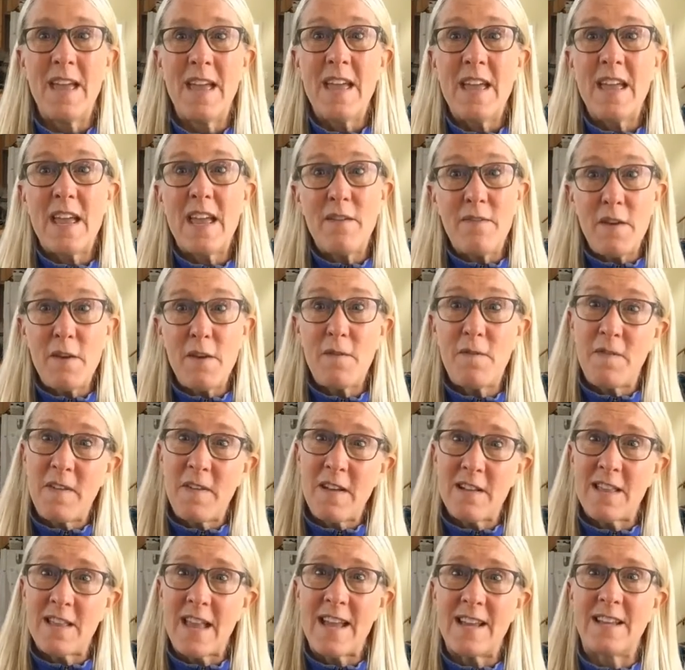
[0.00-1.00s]
If you
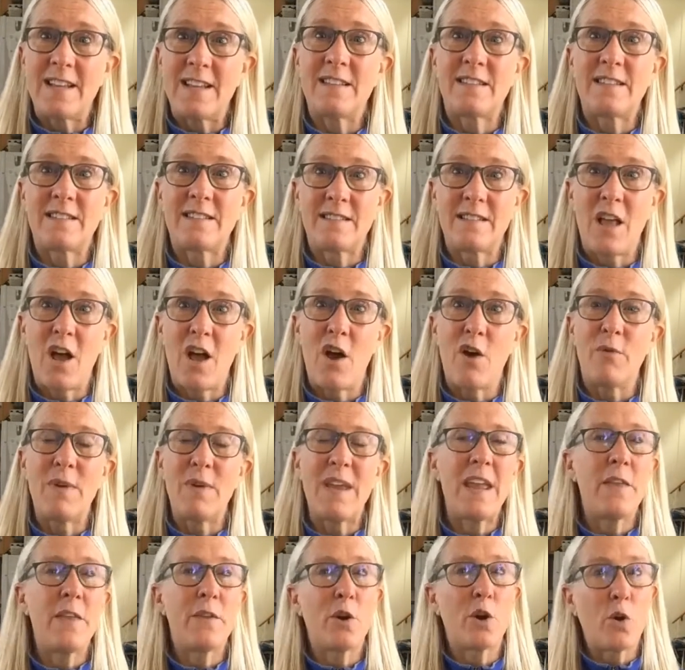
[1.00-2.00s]
feel like it's slow,
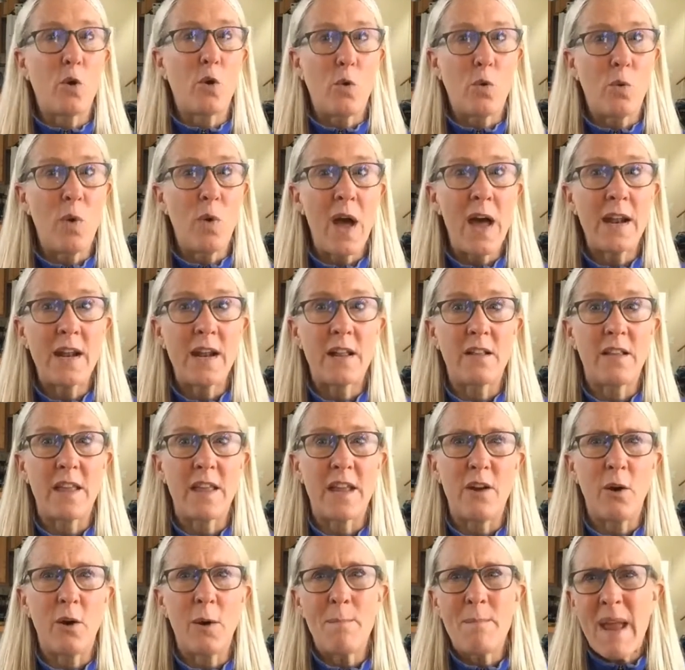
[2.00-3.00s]
either
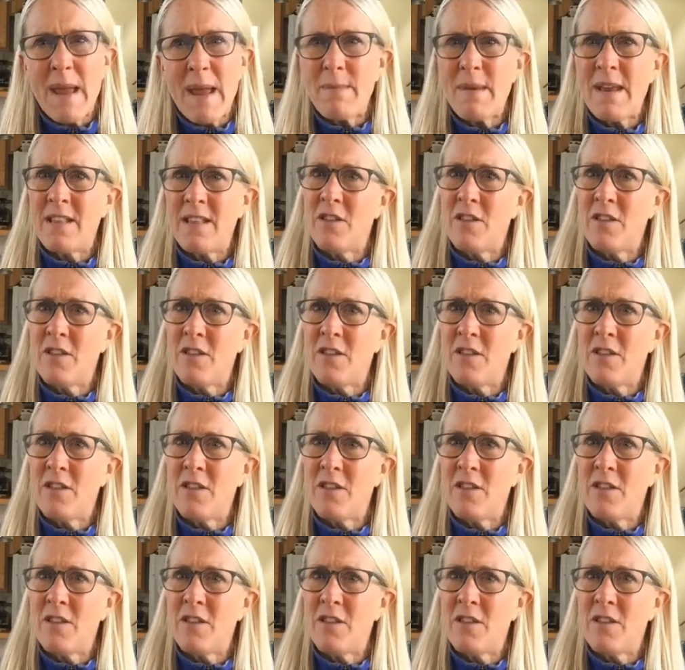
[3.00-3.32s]
chronically or maybe